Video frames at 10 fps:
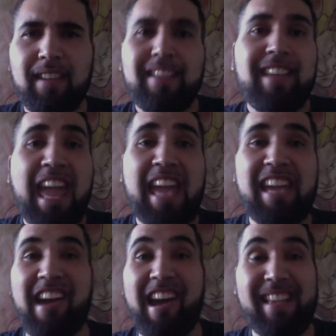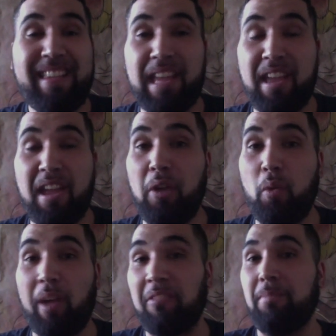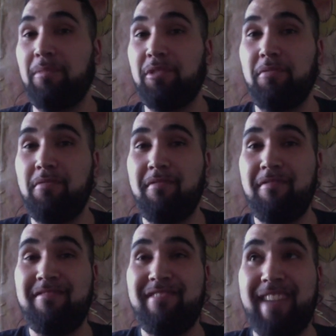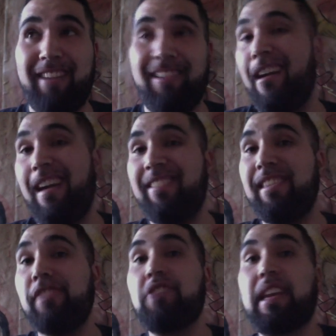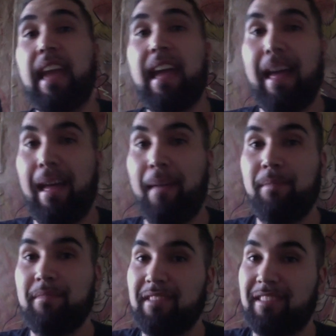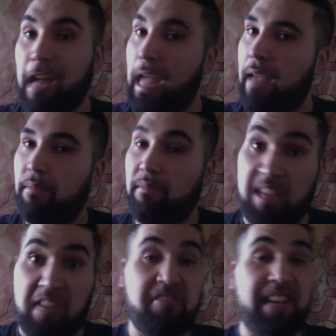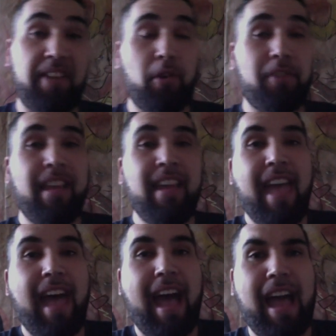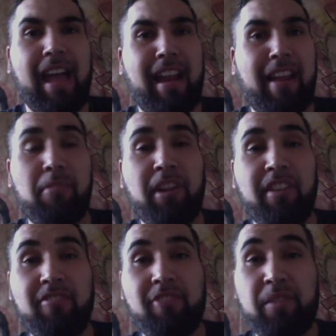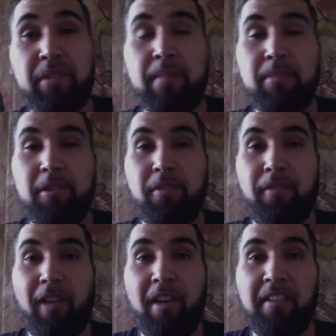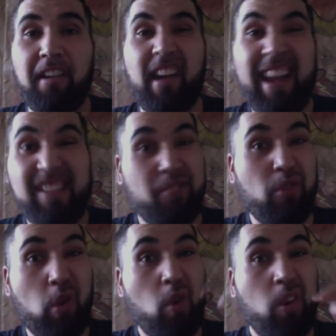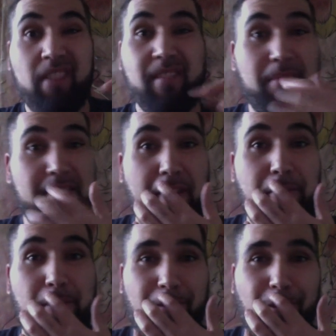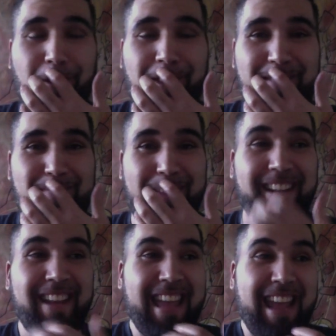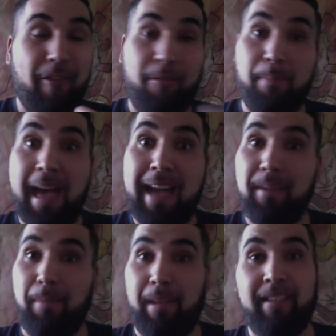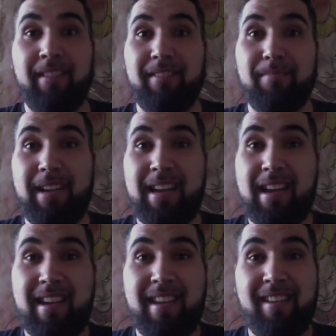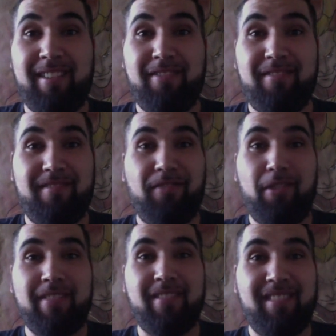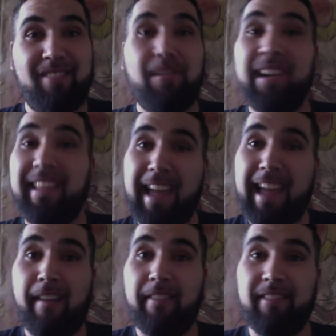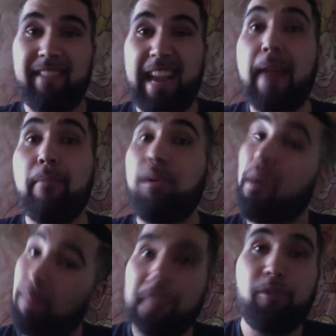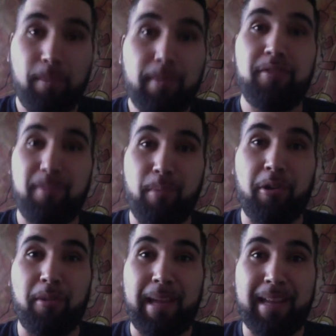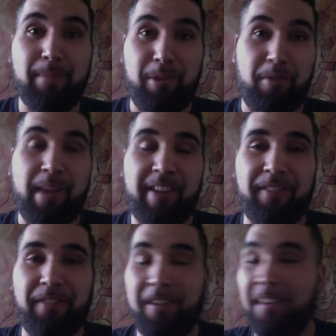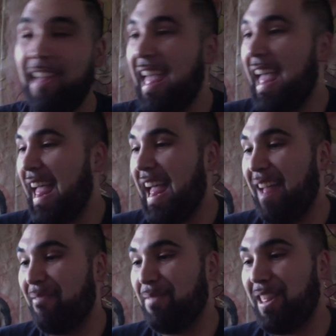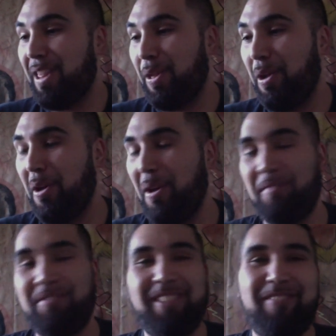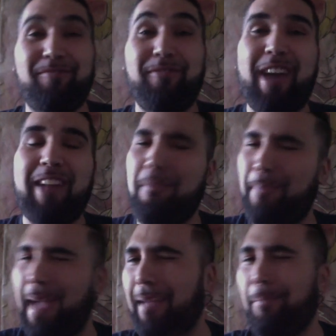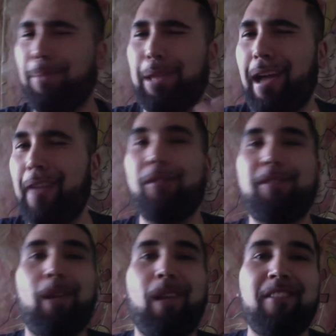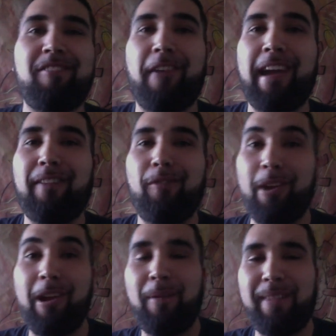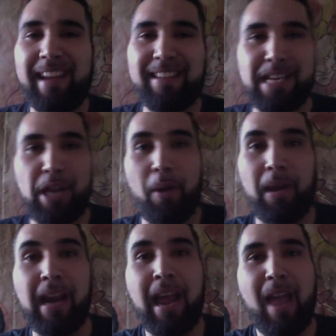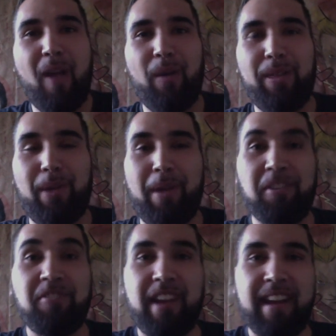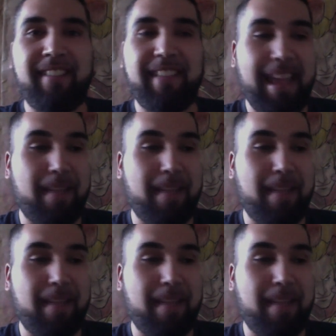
Hey guys, and welcome to That Guy XenoJ. I'm XenoJ, of course, and I'm going to try to attempt to do a vlog. I actually recorded some stuff before this, but remarkably, my voice is really loud and probably almost broke my computer microphone. So I've wound it back a bit. I also lost track of where I was actually going with what I was trying to say.